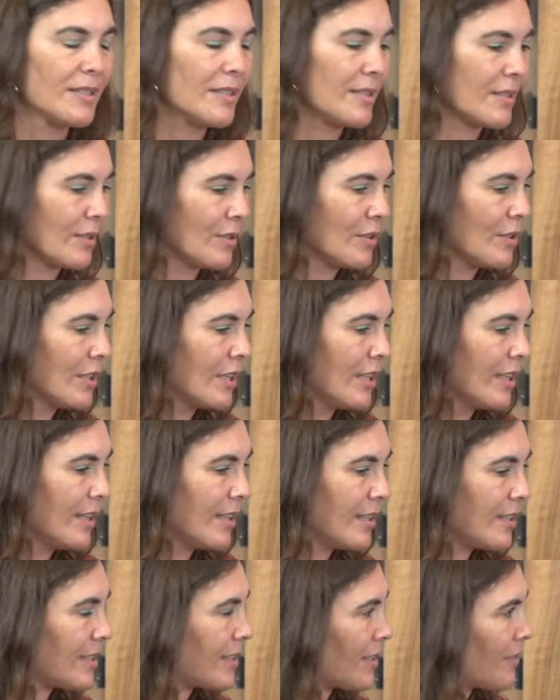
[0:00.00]
So
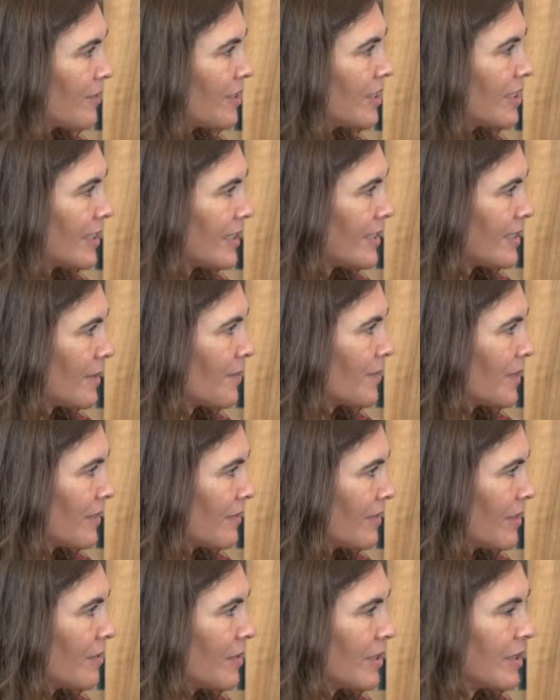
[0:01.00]
it's definitely something
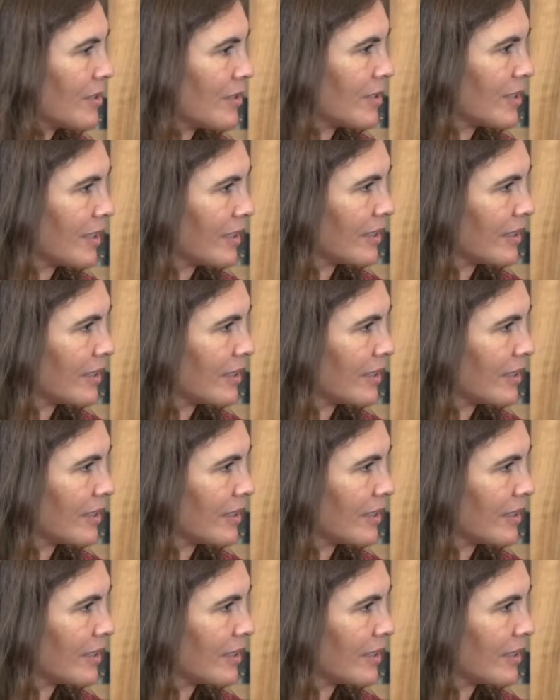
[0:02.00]
very interesting,